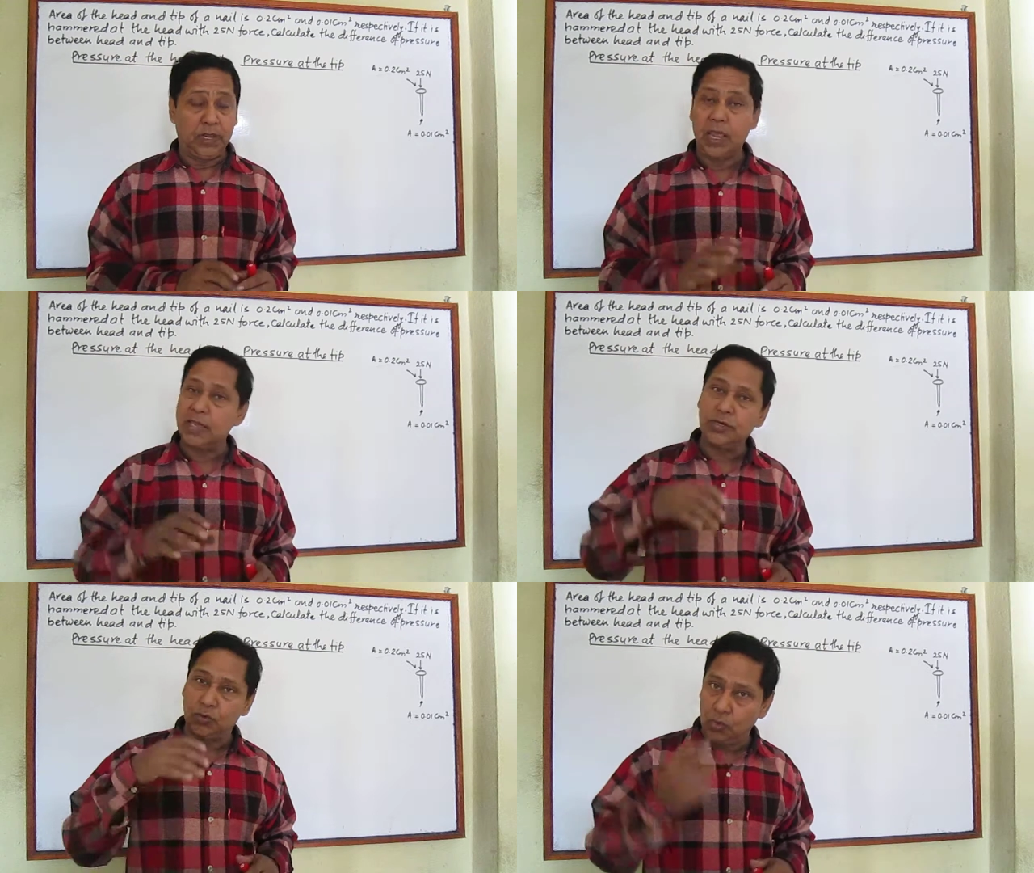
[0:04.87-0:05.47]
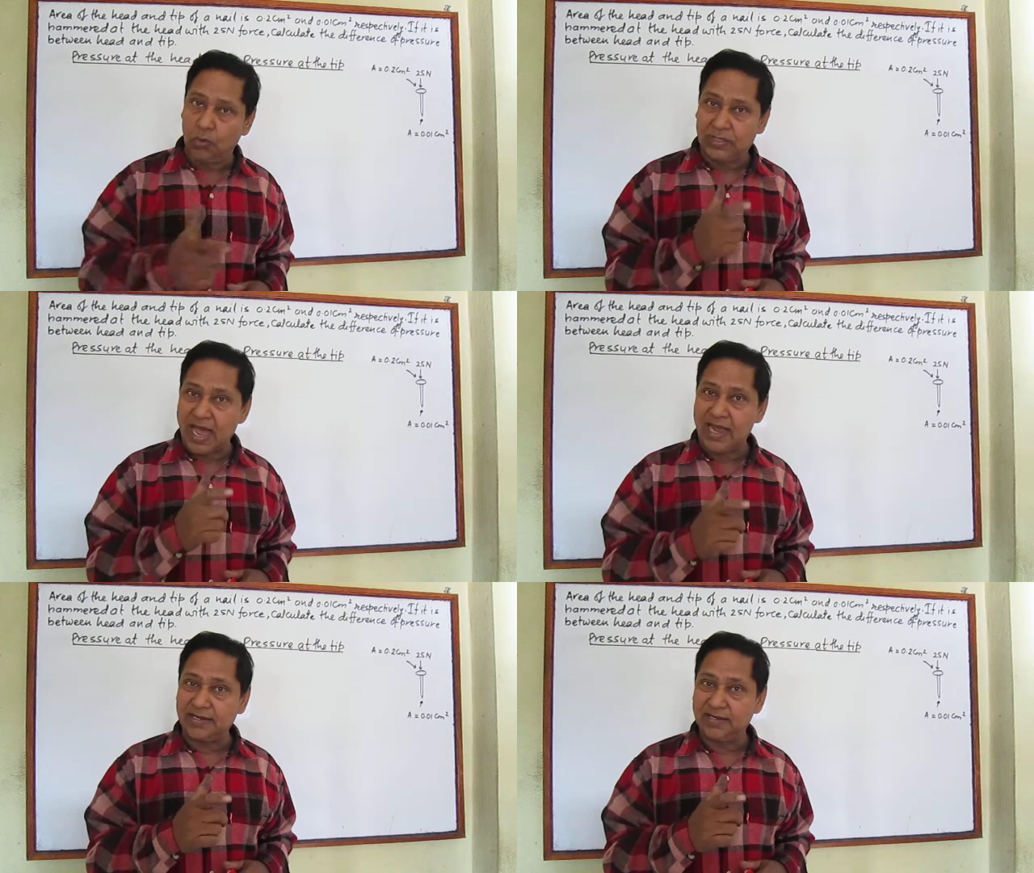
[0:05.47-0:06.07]
As you know
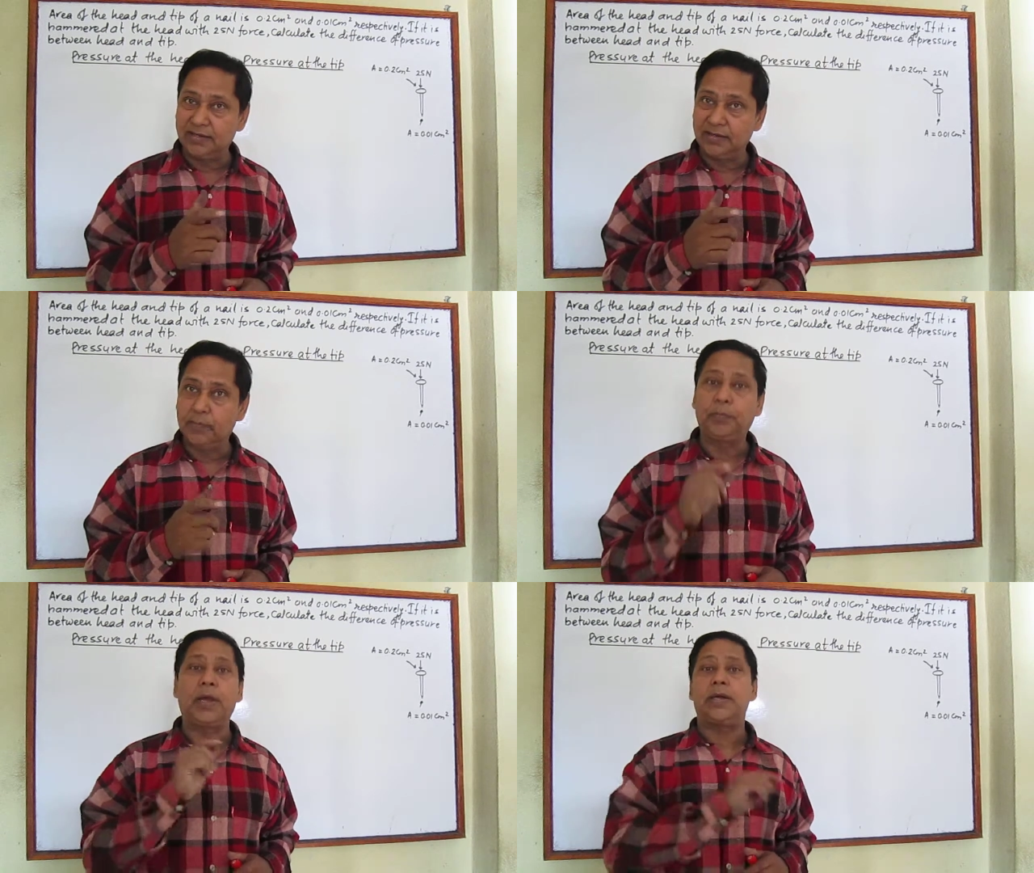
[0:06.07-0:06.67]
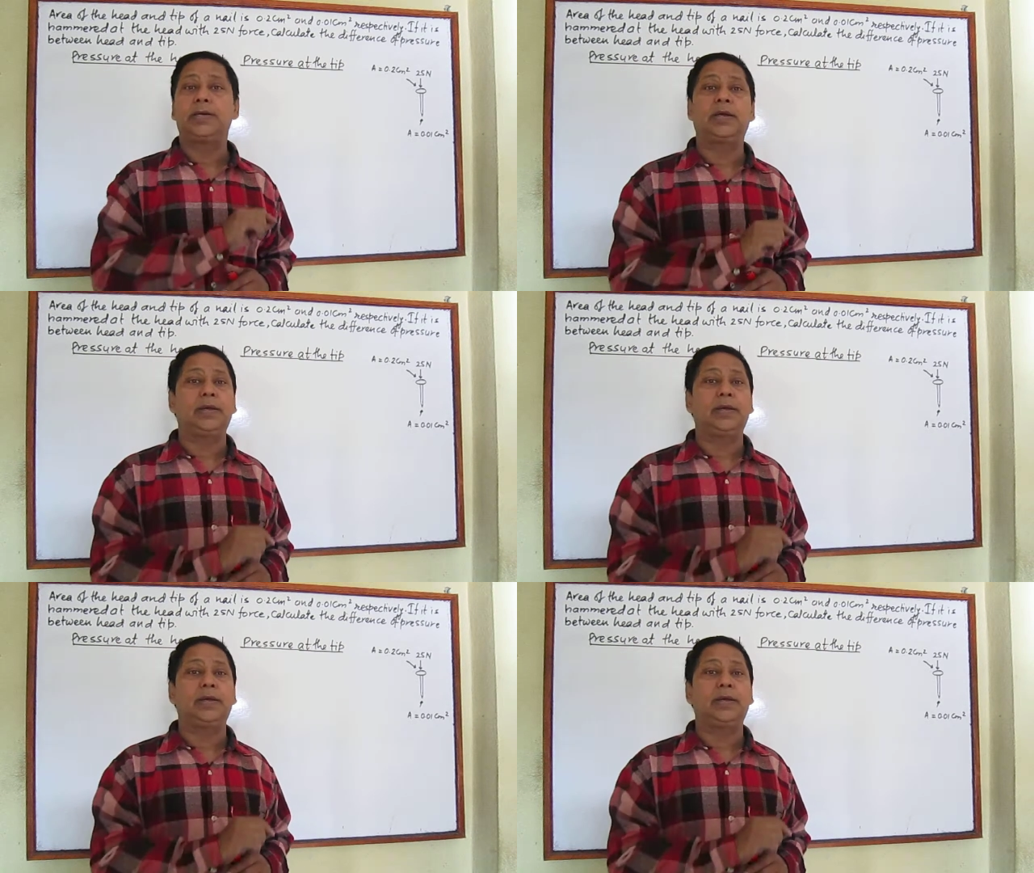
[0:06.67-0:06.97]
that pressure